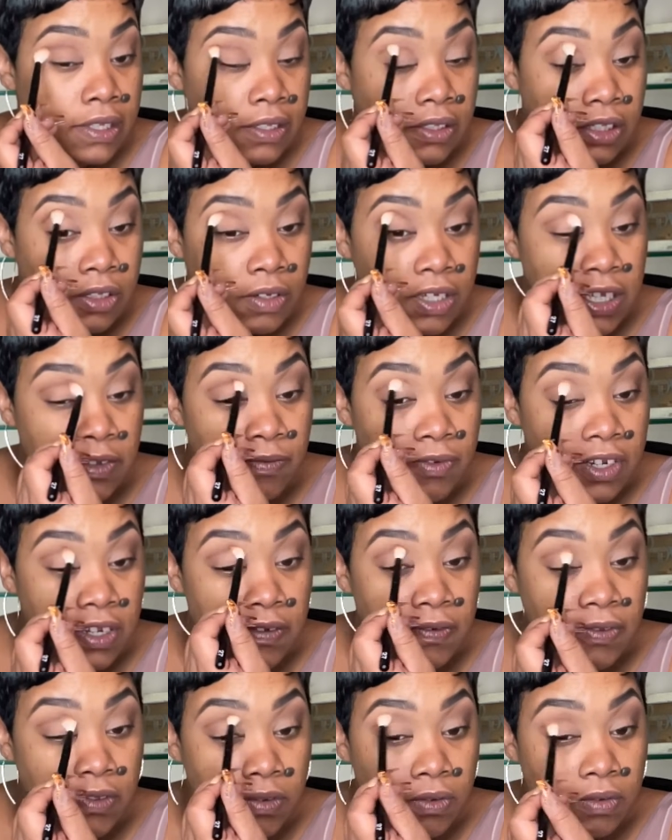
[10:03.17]
So even
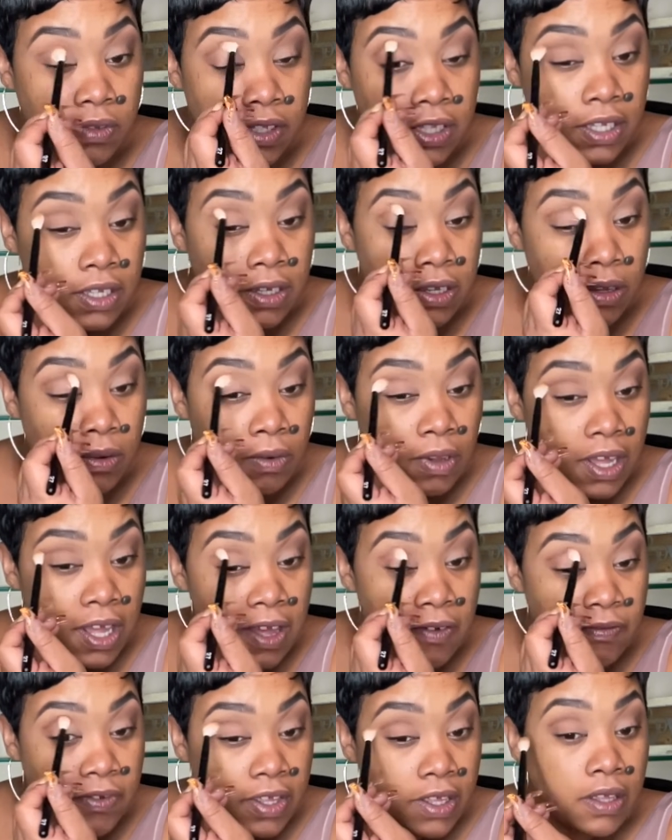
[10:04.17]
if you did go
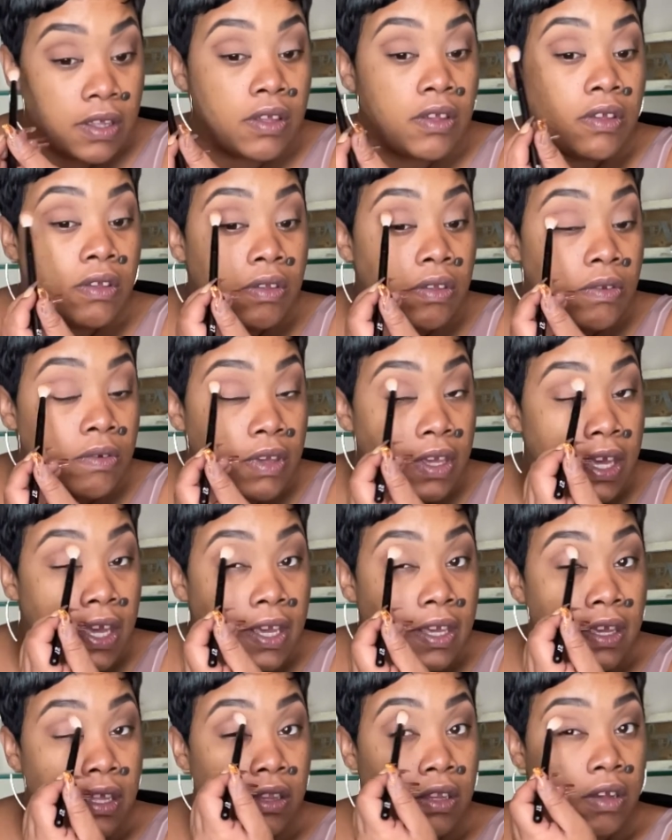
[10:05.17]
heavy, you can
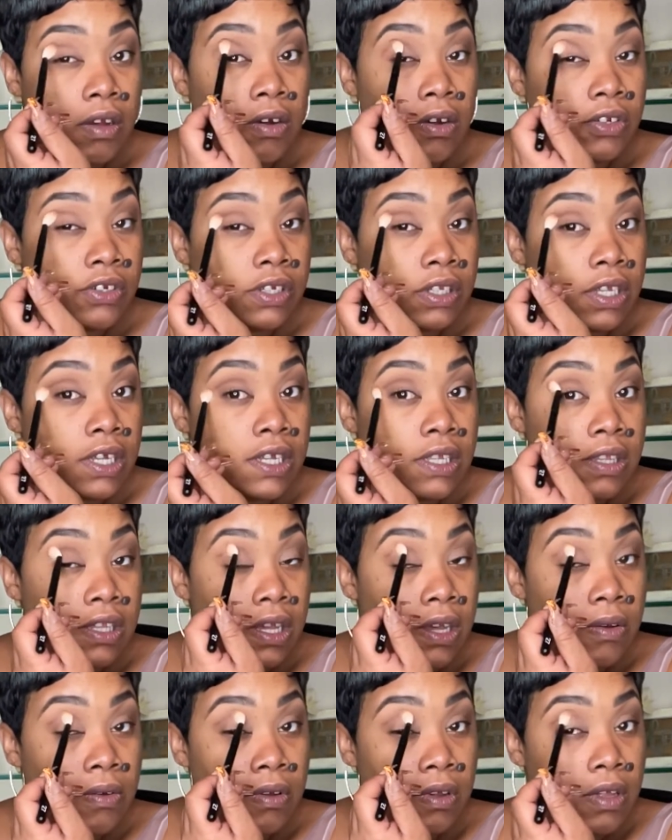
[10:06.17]
get the harsh lines
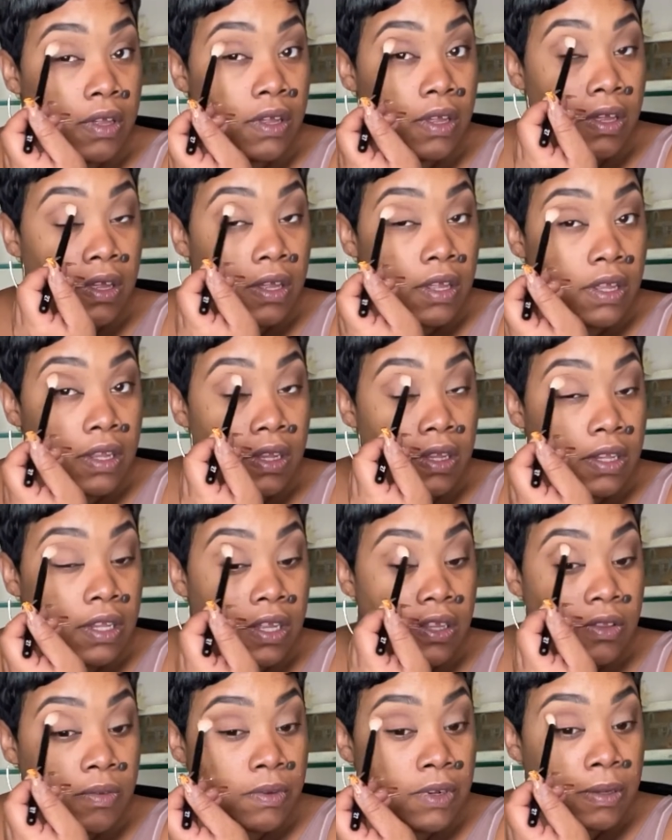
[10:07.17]
out. And
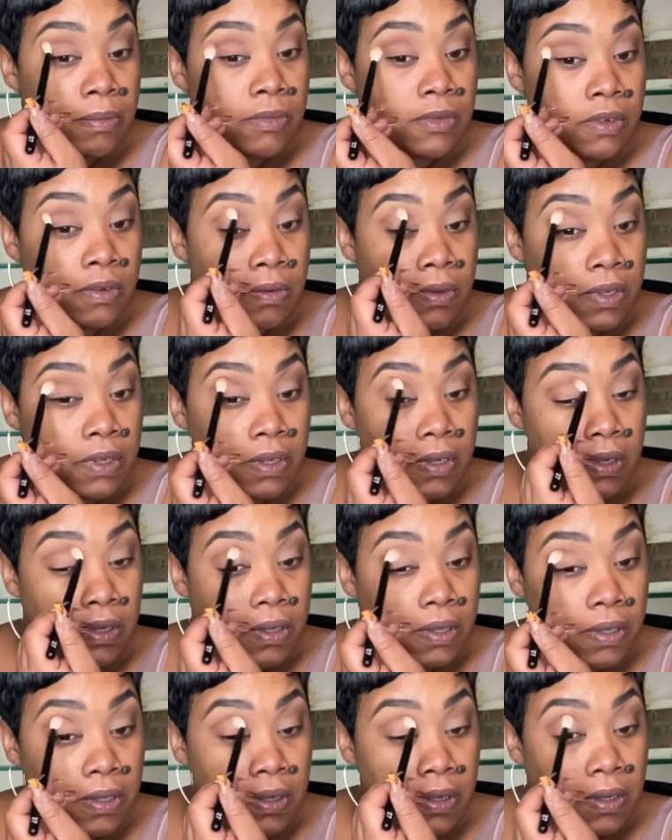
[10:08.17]
that's what I'm doing.
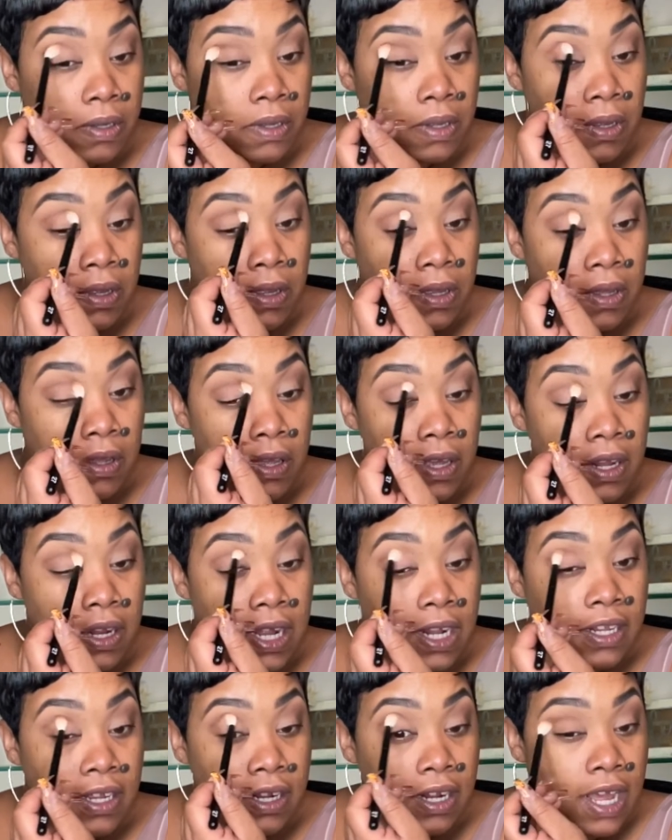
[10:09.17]
And I
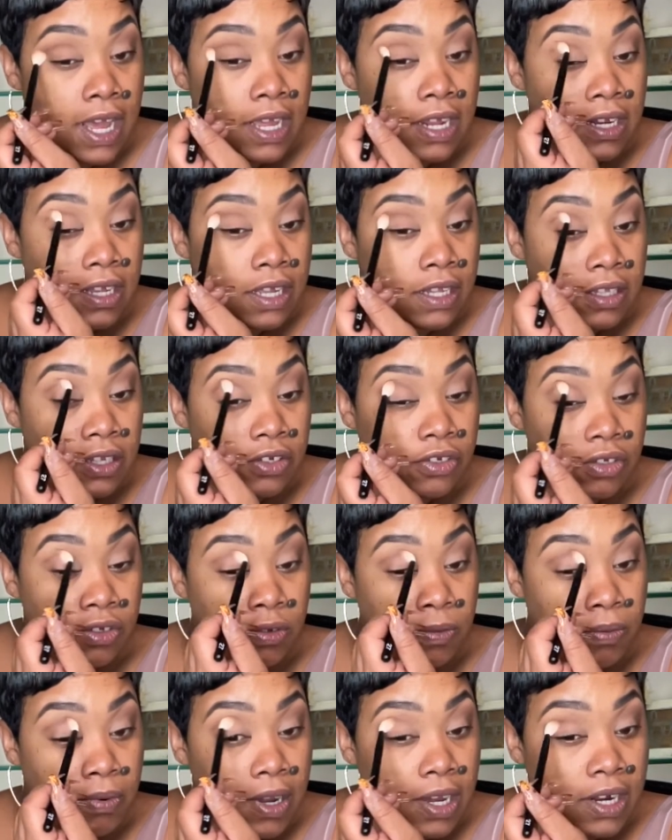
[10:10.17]
didn't add any additional
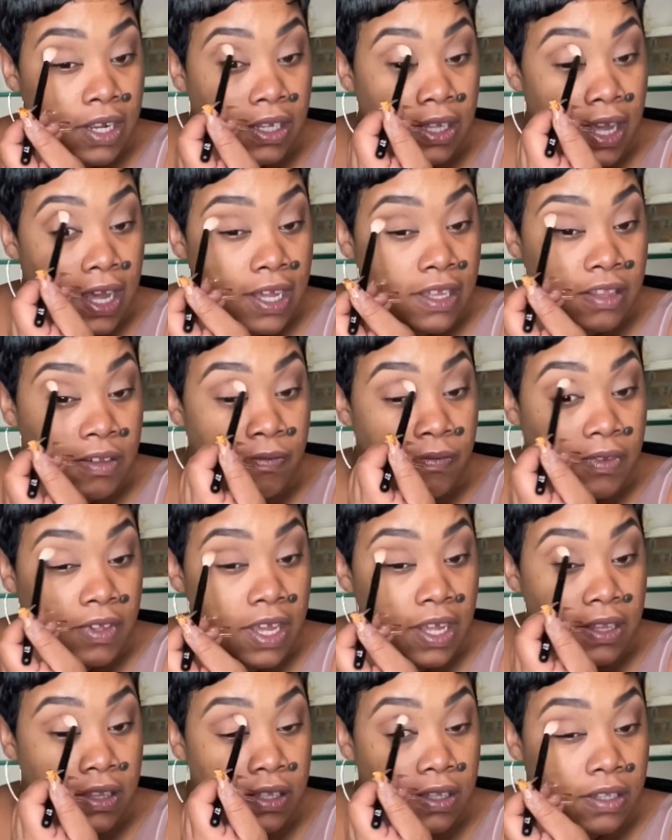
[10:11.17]
product as of
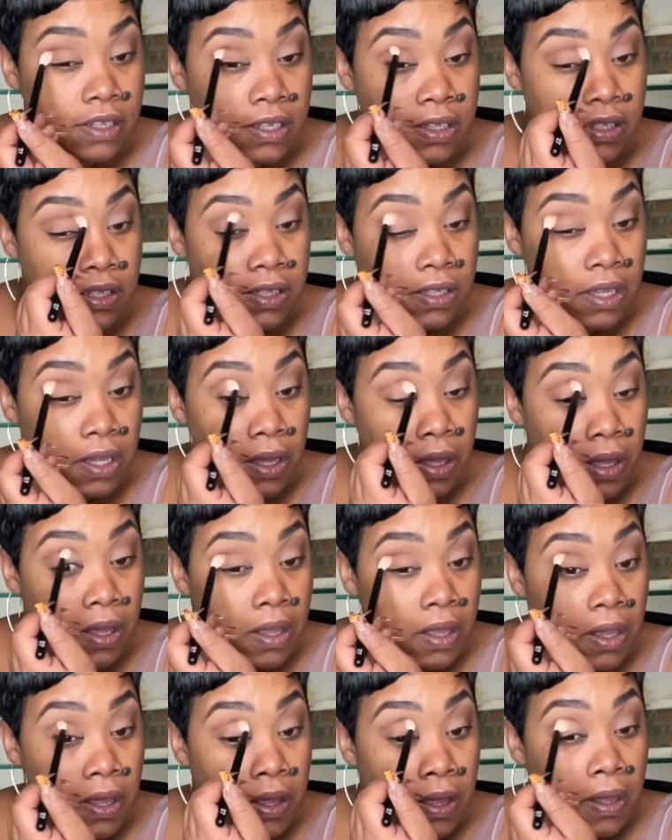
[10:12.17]
yet to this.
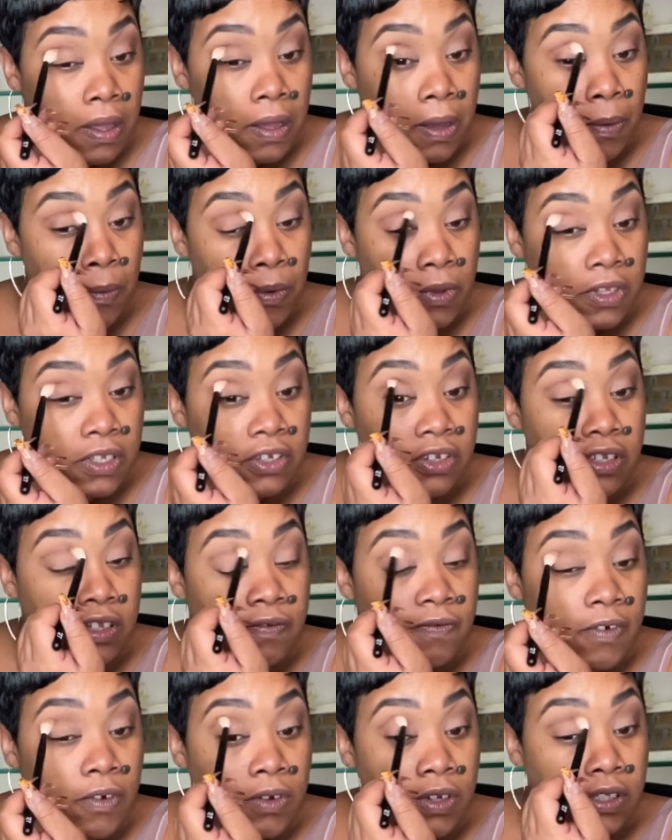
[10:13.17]
I'm really just
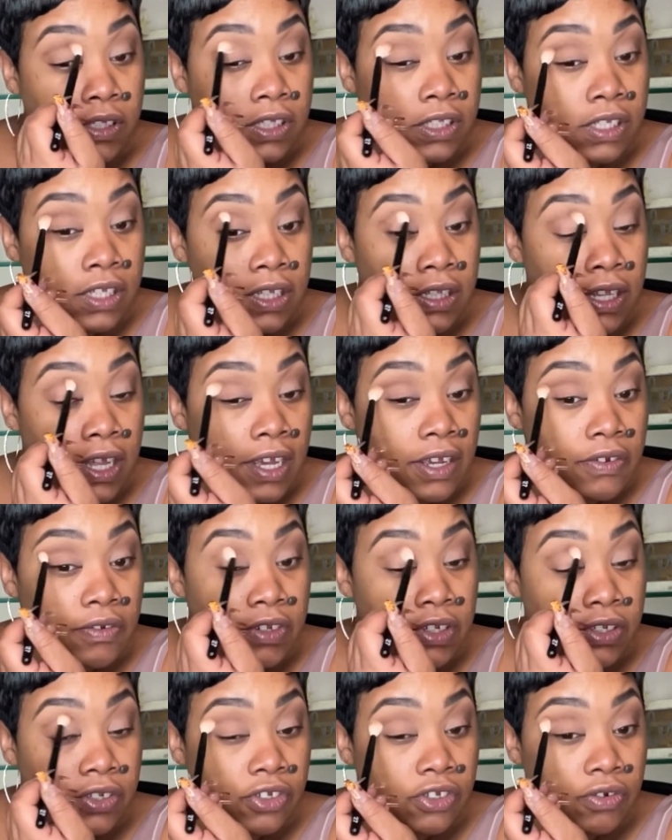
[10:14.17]
focusing in that
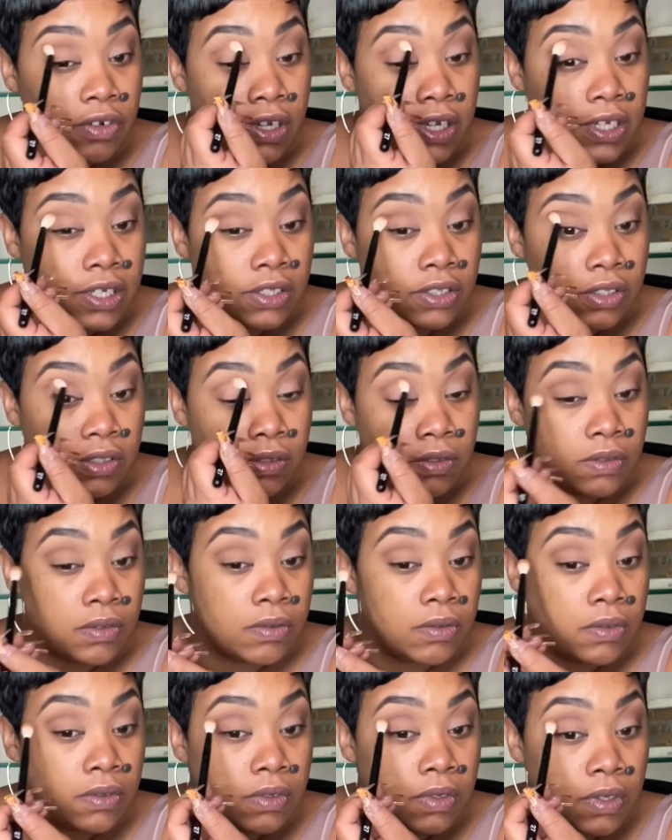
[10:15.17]
crease, trying to
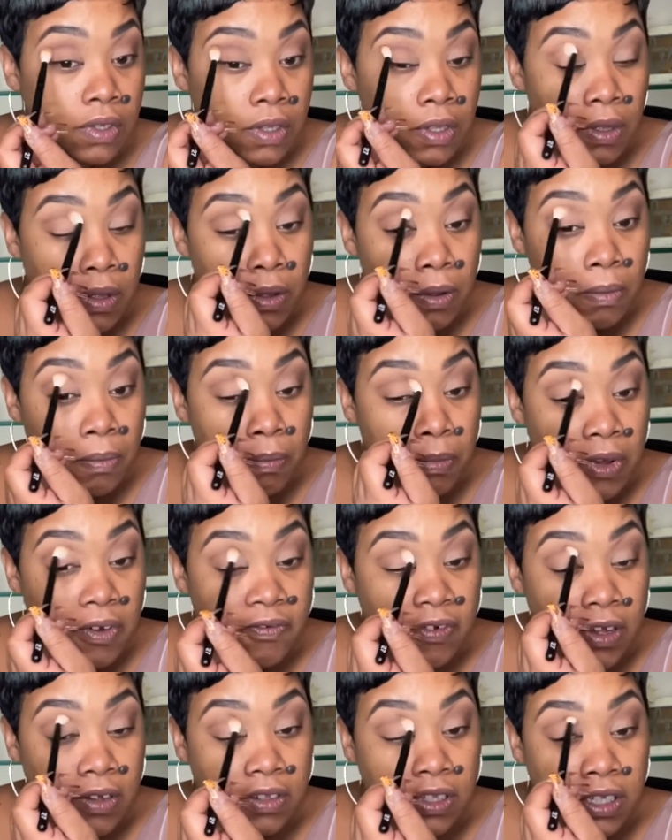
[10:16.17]
buff
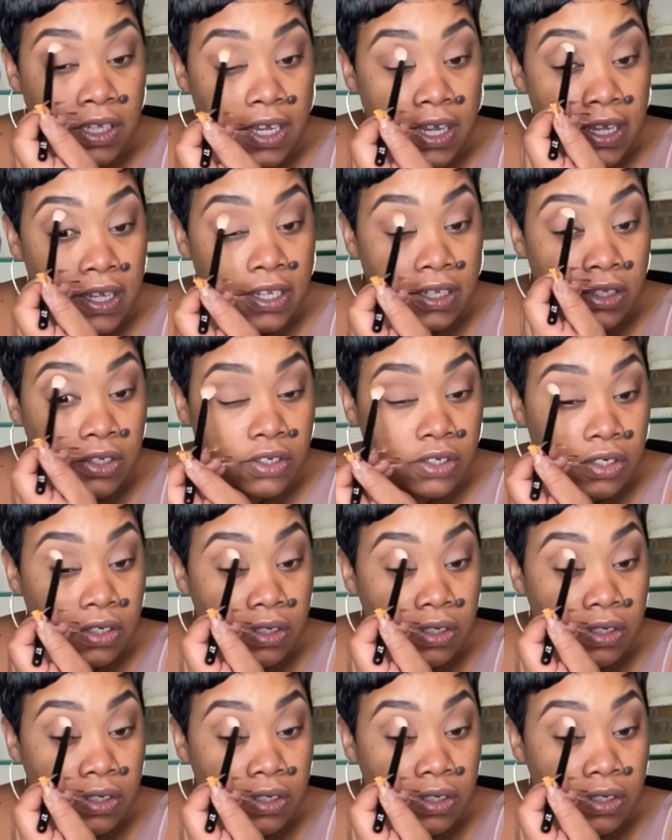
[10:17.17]
out the edge.